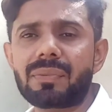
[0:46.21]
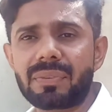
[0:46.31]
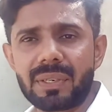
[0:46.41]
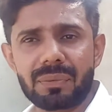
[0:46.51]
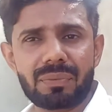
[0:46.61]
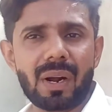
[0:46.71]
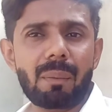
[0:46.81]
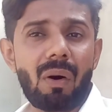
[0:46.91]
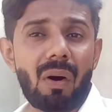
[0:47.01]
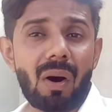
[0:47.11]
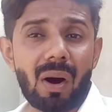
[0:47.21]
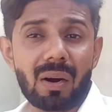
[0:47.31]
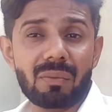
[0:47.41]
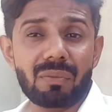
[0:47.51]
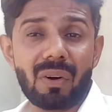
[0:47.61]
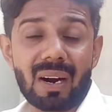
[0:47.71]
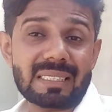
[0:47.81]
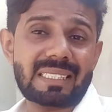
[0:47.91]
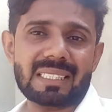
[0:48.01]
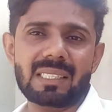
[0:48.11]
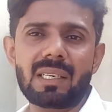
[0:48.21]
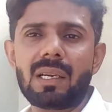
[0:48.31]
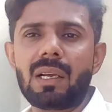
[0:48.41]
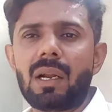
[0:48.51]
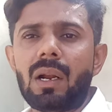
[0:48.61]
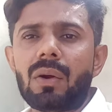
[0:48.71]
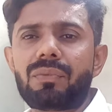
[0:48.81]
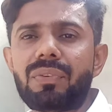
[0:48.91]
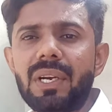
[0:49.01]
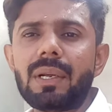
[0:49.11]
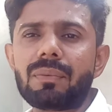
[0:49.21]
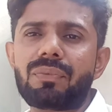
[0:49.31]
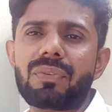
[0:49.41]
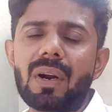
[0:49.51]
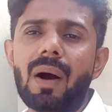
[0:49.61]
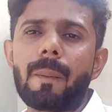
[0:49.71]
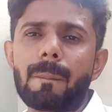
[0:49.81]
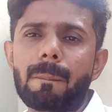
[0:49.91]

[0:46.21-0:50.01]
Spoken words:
freedom from wants, freedom from